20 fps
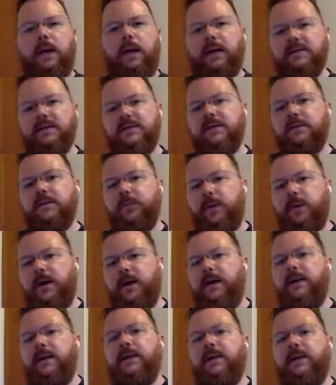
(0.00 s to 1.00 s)
as the
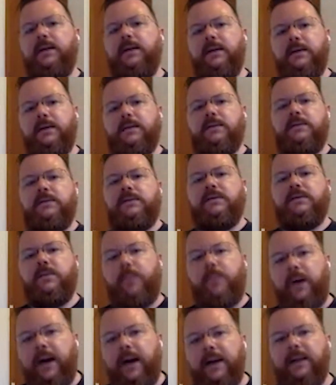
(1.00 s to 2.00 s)
compiler is
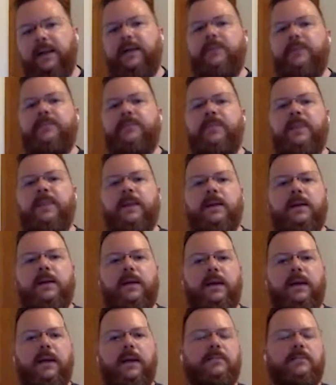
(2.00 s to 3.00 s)
compiling,
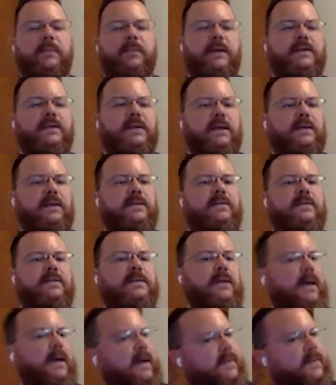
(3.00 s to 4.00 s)
it maintains
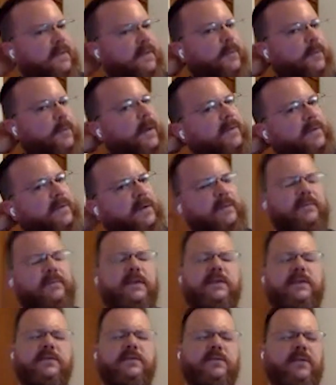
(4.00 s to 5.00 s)
this buffer.
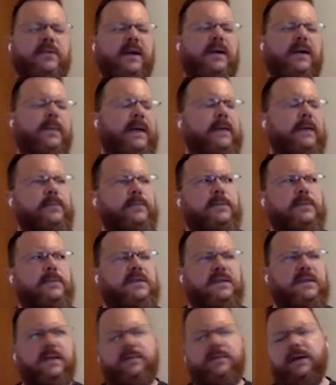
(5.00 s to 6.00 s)
It's around about
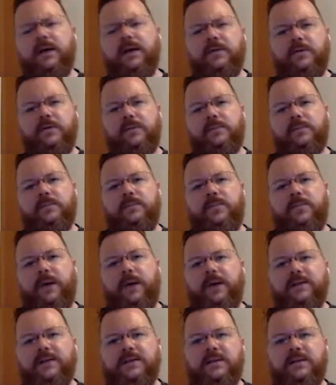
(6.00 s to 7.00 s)
700
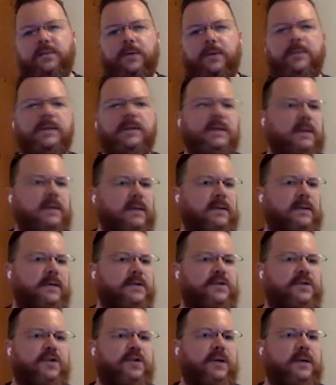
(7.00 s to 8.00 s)
bytes at the moment. It
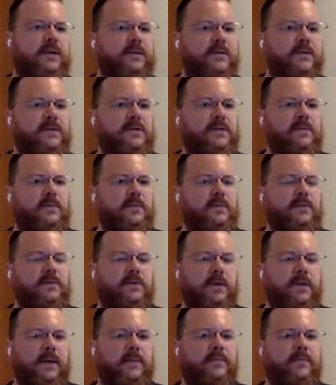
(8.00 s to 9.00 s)
does change
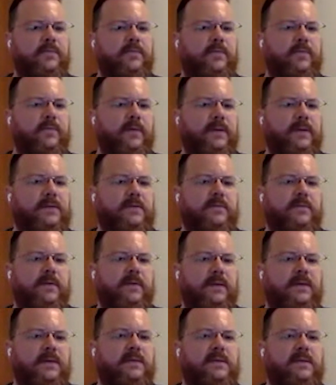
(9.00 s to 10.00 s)
from release to
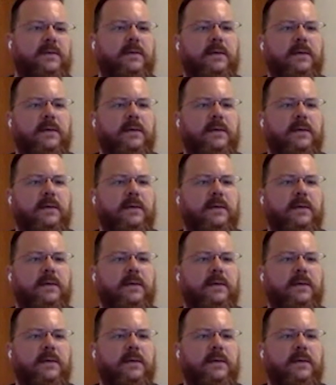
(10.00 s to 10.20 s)
release,